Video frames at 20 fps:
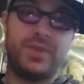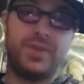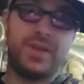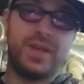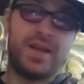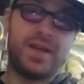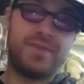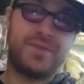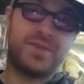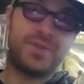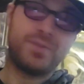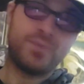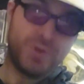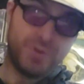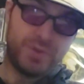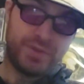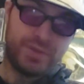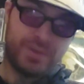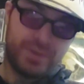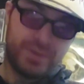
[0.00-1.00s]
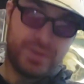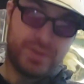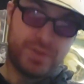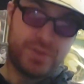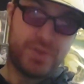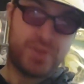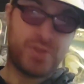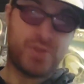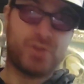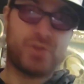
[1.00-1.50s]
you have someone
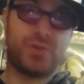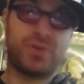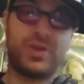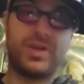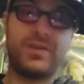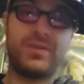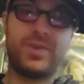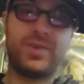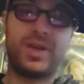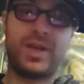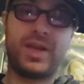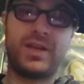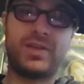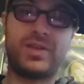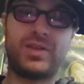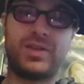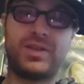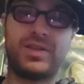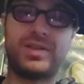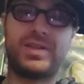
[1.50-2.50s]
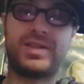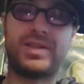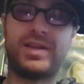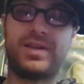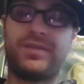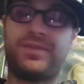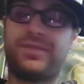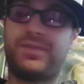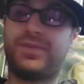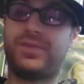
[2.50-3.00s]
screaming at you and
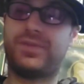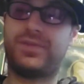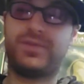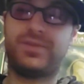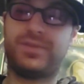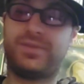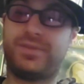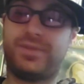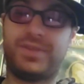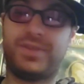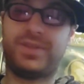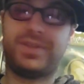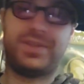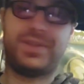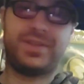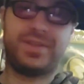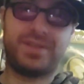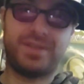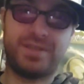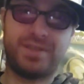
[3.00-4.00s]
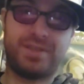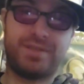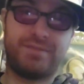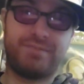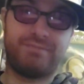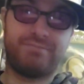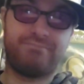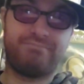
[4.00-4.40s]
stuff, and it's just